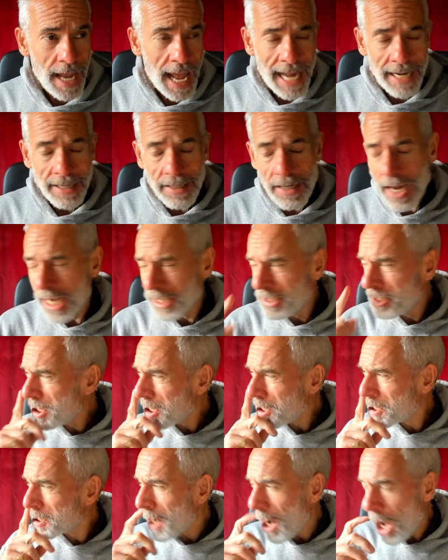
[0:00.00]
And I
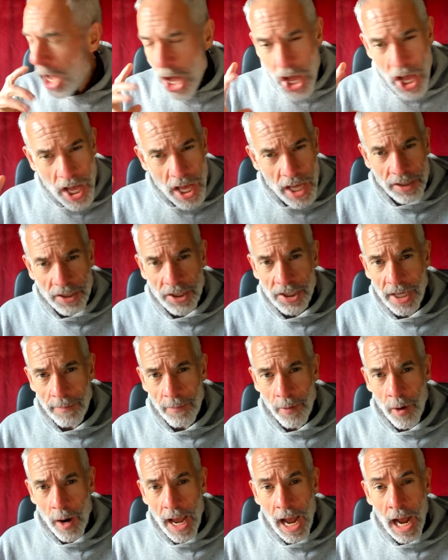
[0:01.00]
just heard
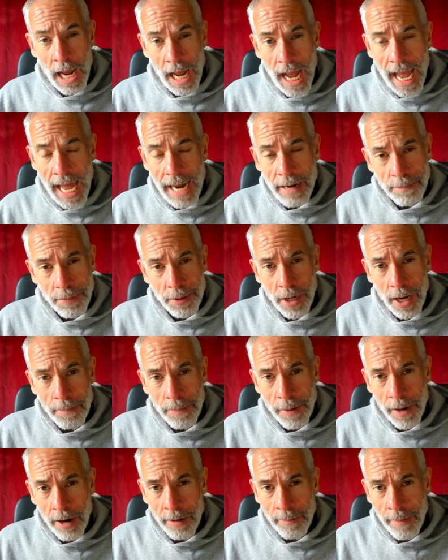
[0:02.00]
somewhere, I, I had a pull
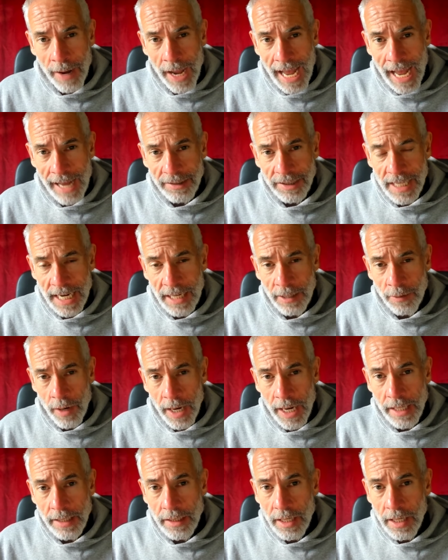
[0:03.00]
up bar in my house
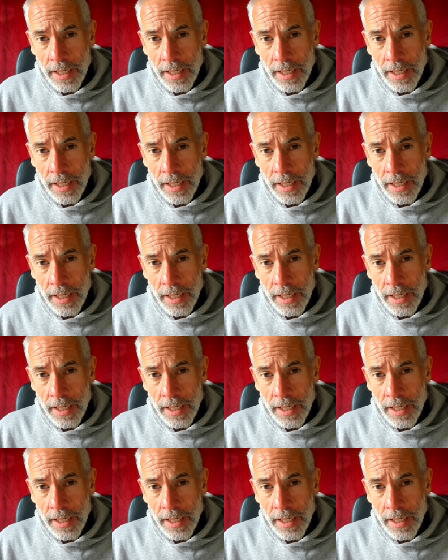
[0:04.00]
anyway,